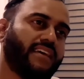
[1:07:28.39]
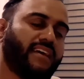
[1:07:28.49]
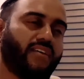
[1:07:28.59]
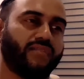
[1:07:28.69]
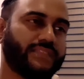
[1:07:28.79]

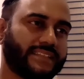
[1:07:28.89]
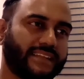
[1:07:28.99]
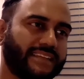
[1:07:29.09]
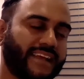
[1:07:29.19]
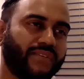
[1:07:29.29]
And all of a
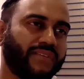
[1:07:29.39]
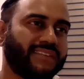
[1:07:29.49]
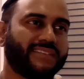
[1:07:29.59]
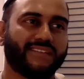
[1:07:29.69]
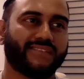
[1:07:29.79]
sudden now you
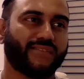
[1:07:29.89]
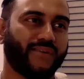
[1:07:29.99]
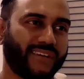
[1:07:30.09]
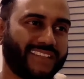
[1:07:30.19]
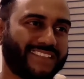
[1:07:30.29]
can tell
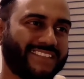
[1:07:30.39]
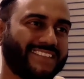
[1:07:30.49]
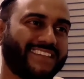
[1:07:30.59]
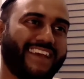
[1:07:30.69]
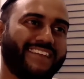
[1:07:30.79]
stories
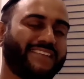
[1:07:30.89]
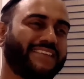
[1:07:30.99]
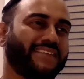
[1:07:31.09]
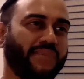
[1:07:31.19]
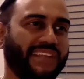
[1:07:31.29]
and you can
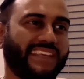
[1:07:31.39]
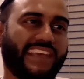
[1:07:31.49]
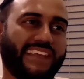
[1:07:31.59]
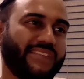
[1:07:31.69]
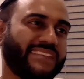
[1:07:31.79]

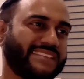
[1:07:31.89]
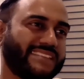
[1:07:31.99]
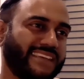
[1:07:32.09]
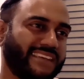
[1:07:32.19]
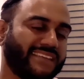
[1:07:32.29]
communicate, you can
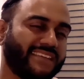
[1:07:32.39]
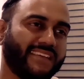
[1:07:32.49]
sing.